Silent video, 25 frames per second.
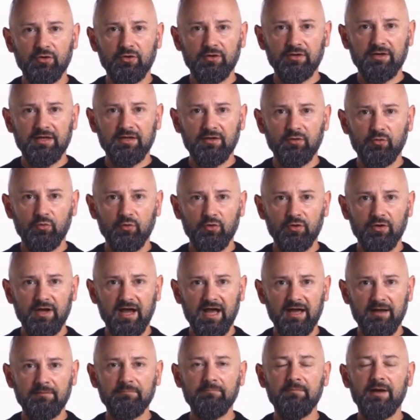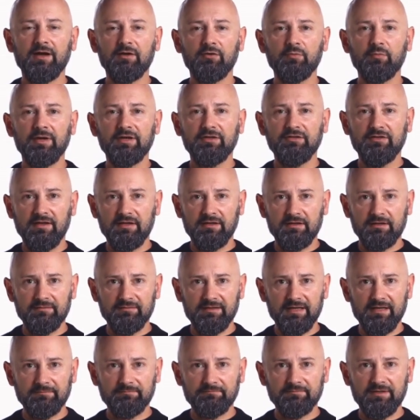early or at a valuation
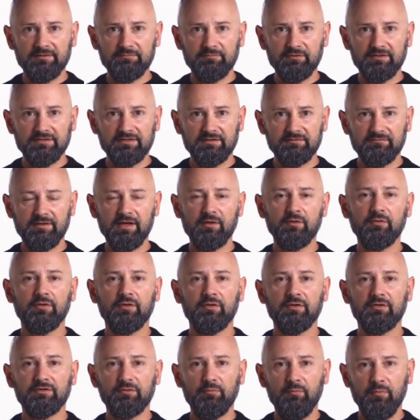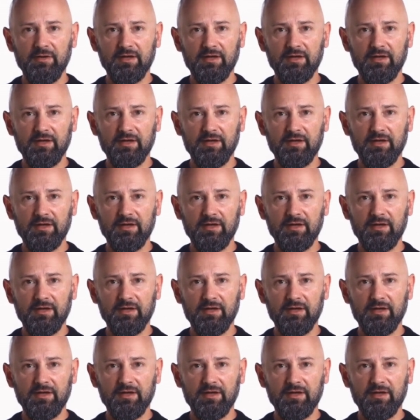that favors the founders